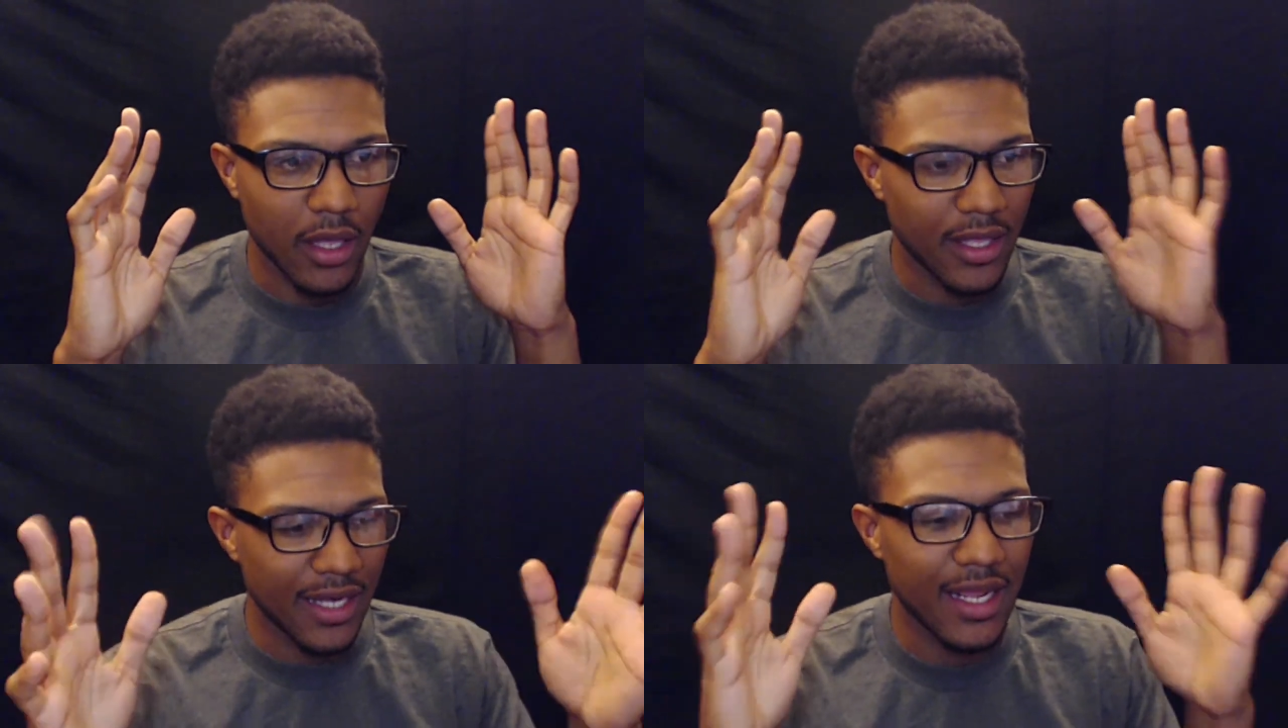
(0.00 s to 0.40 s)

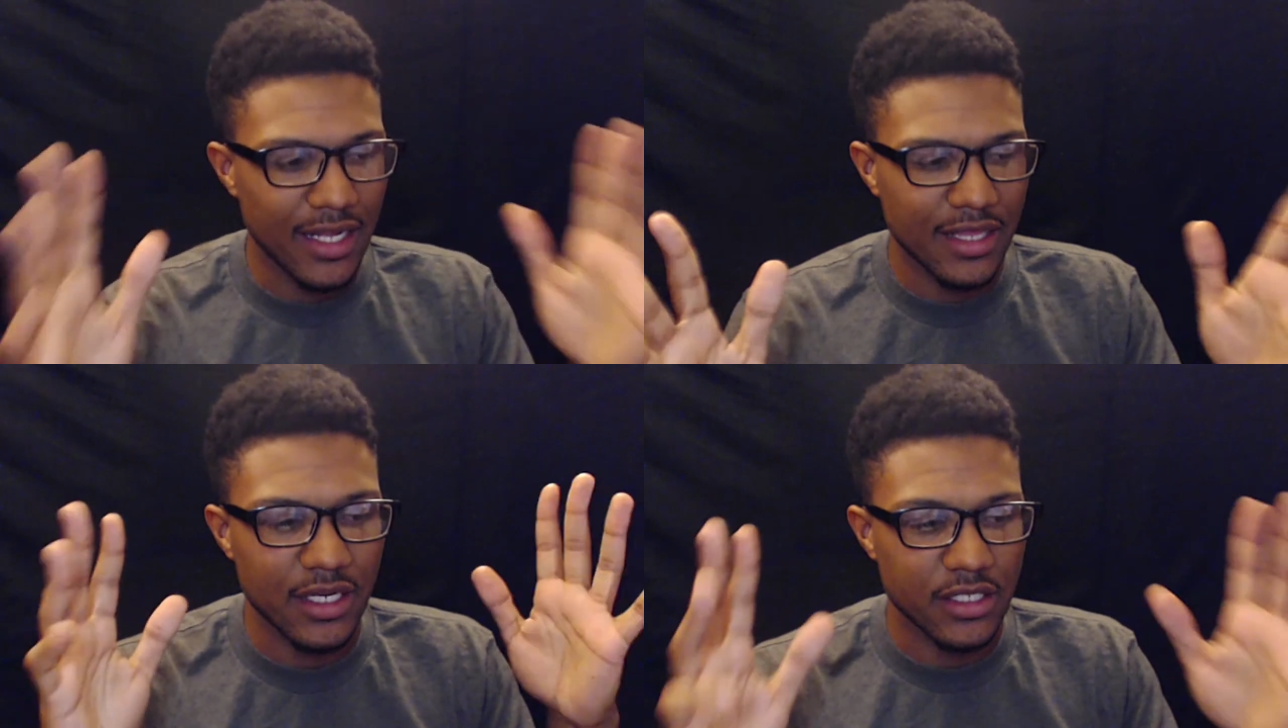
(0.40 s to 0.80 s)
get
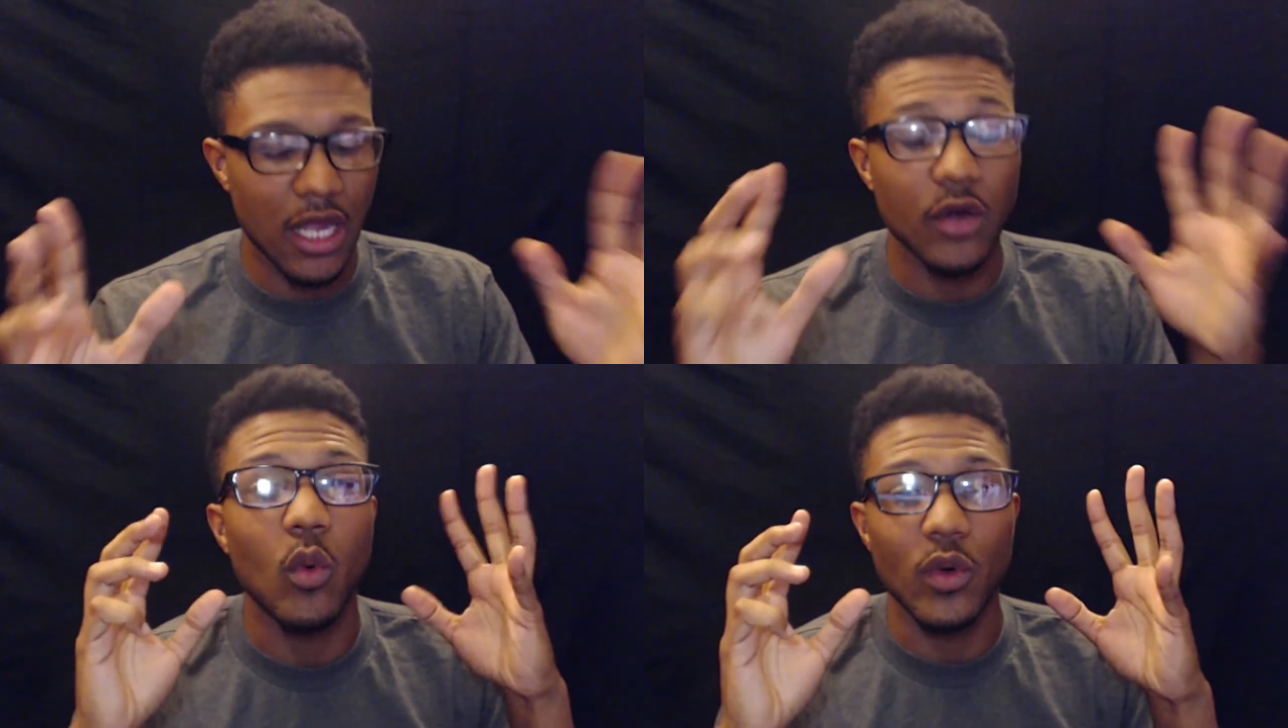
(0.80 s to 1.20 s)
anything
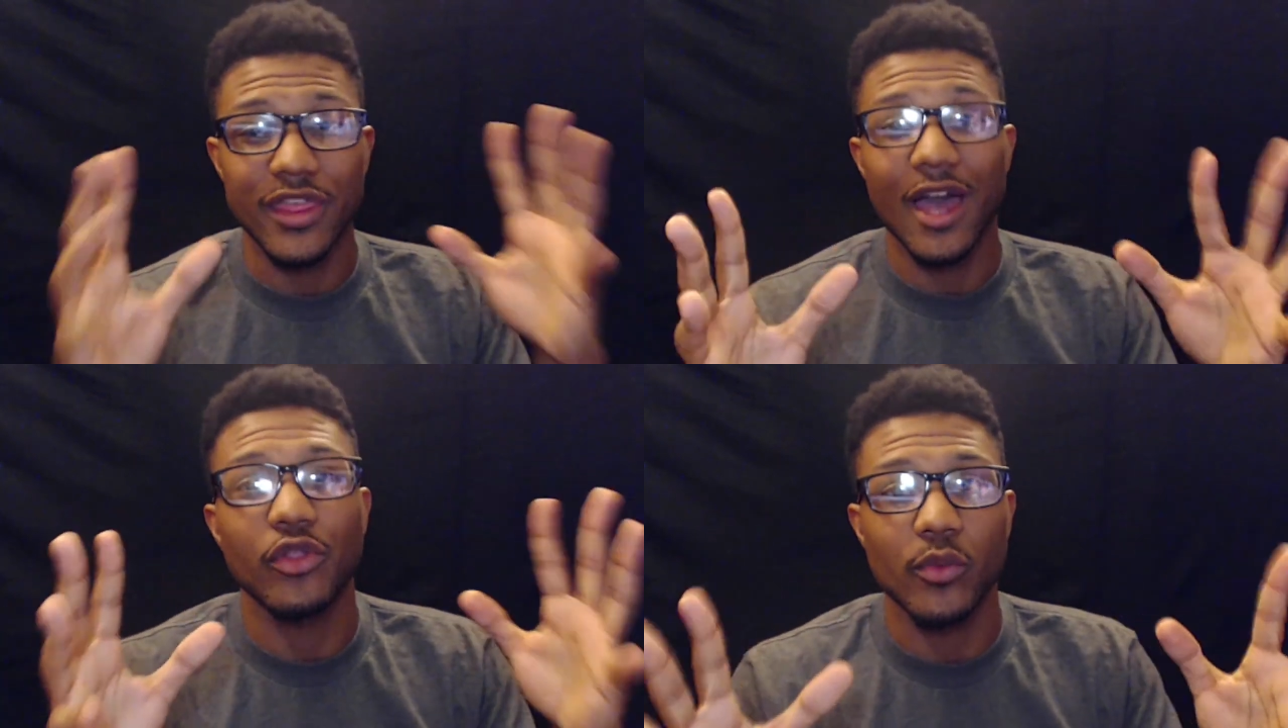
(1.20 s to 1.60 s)
done
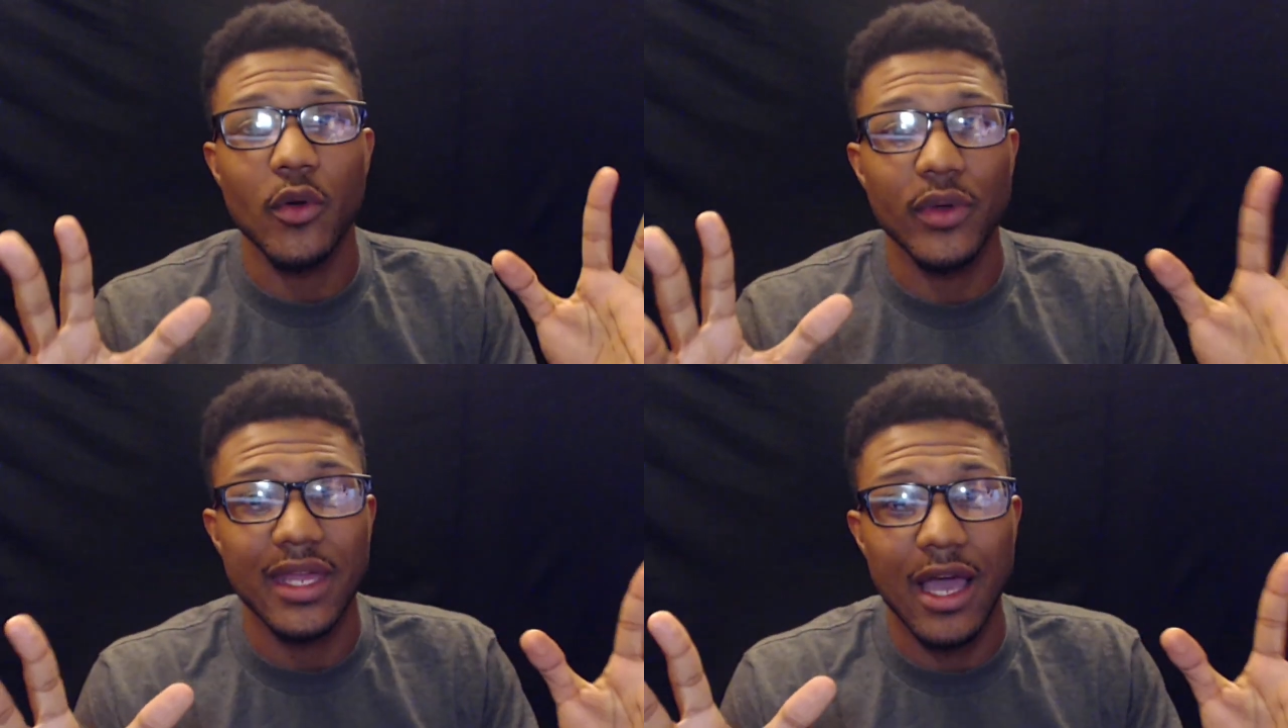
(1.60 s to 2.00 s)
without
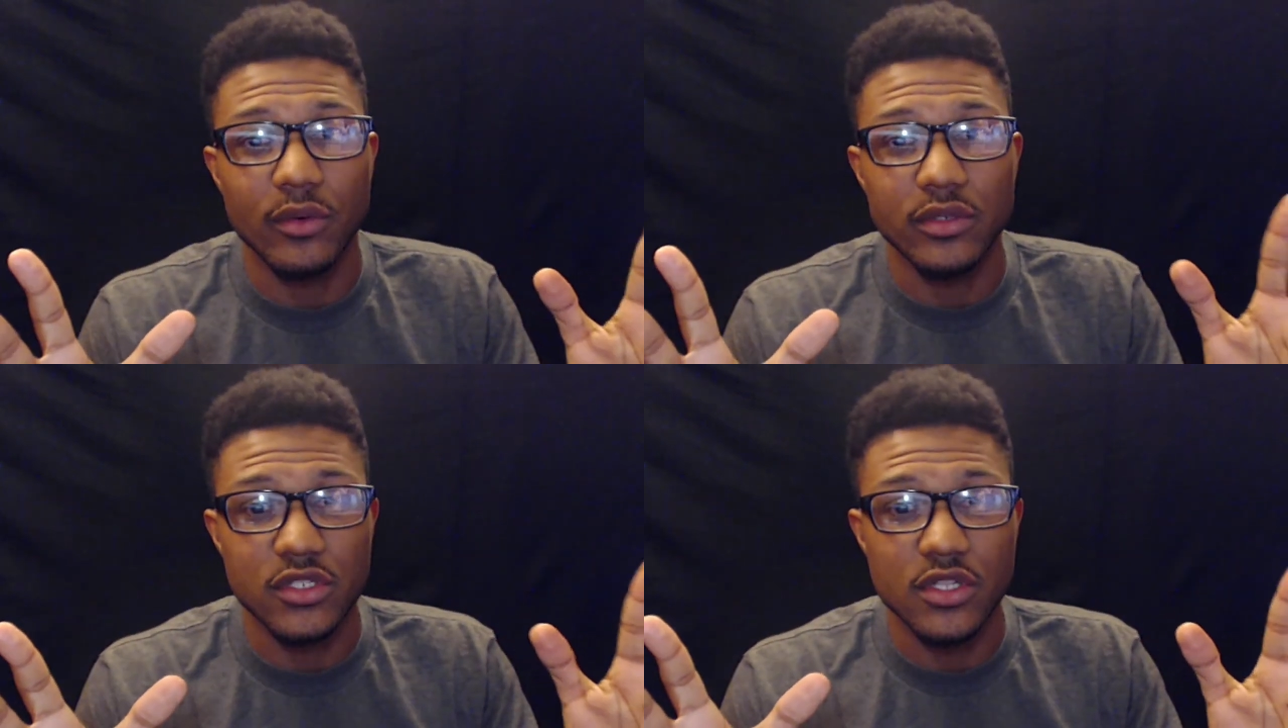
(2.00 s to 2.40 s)
throwing it
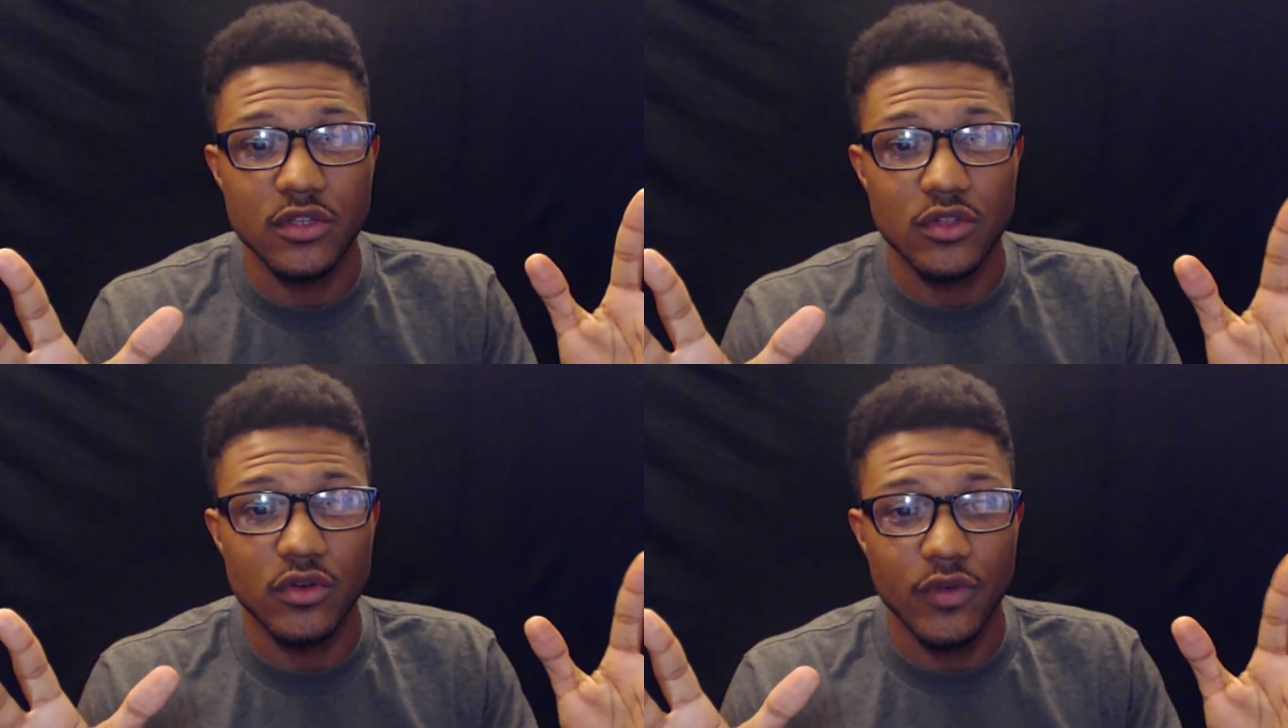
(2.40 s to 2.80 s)
out into the
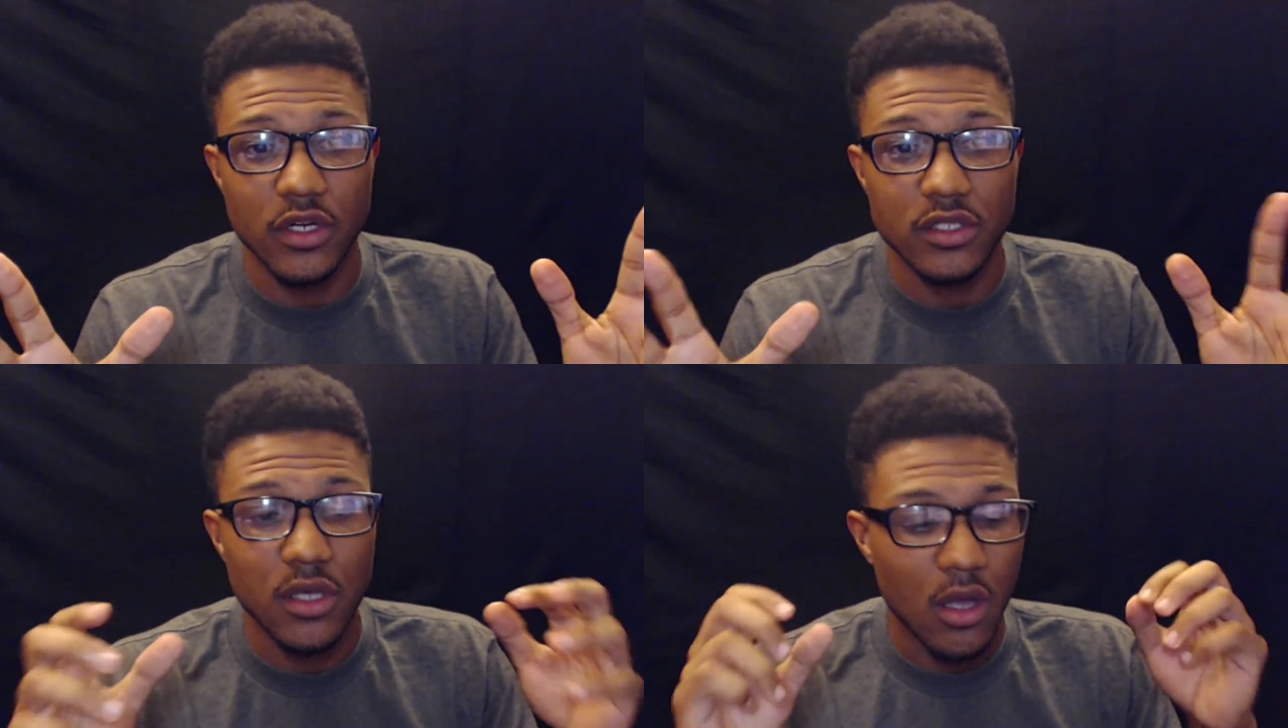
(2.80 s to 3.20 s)

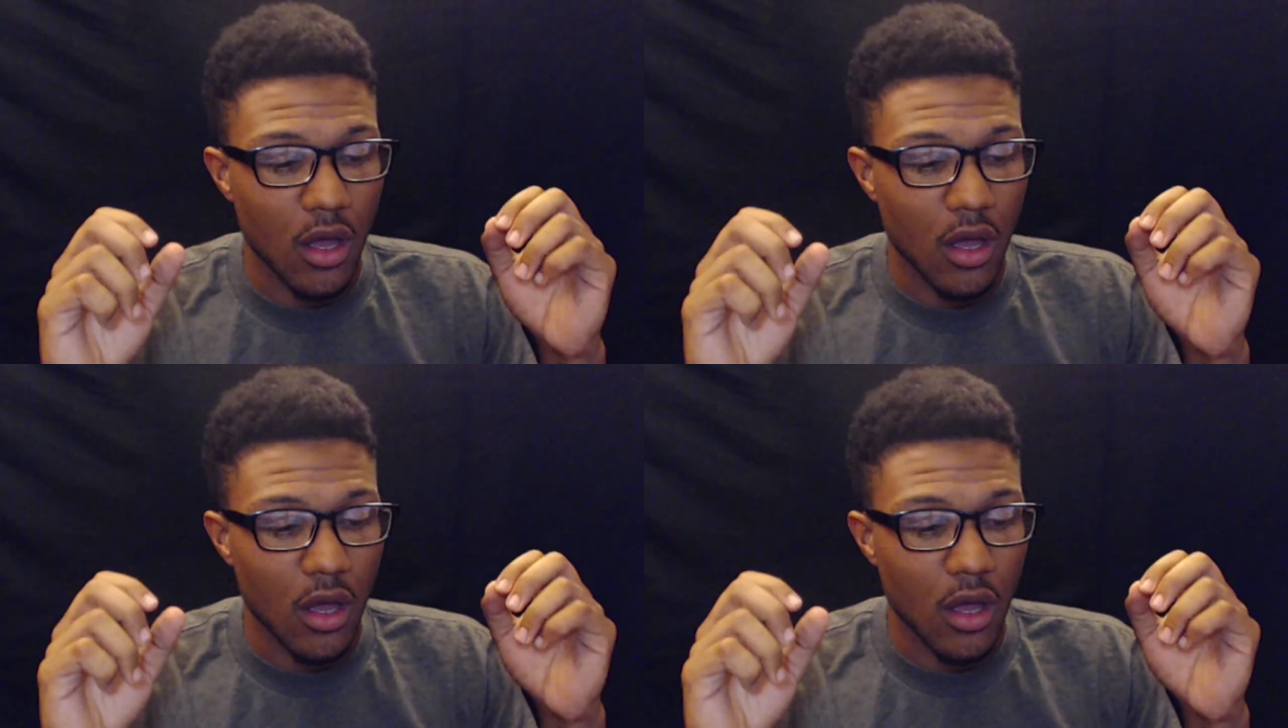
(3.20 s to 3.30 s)
universe.